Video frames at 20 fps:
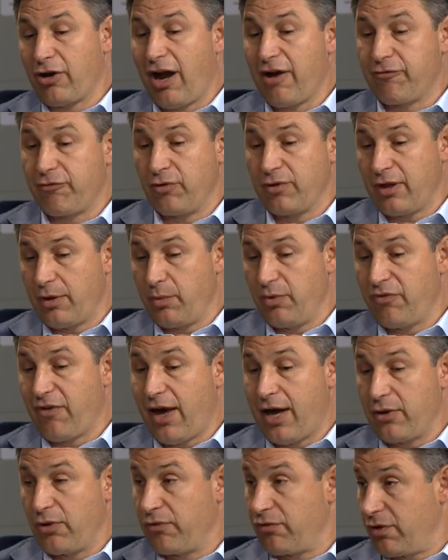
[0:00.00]
effort that we've
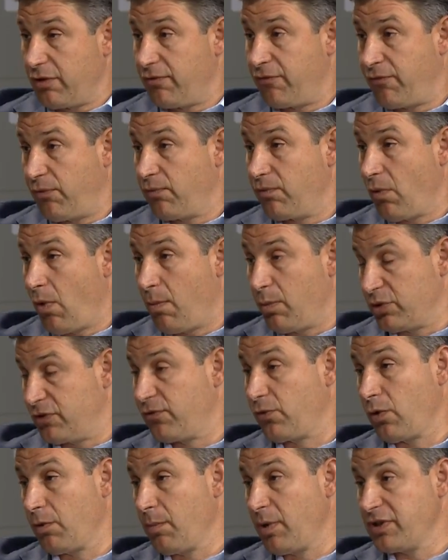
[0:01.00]
had over the almost
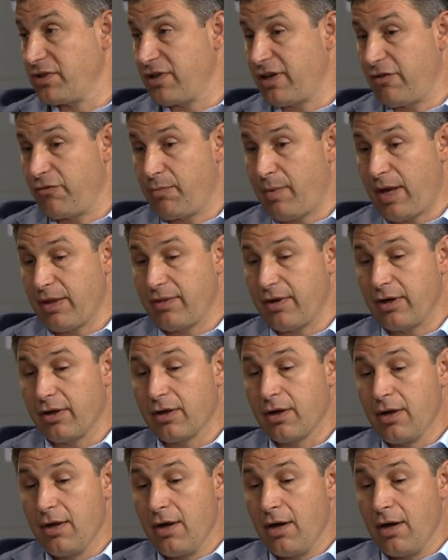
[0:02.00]
four months that I've been there.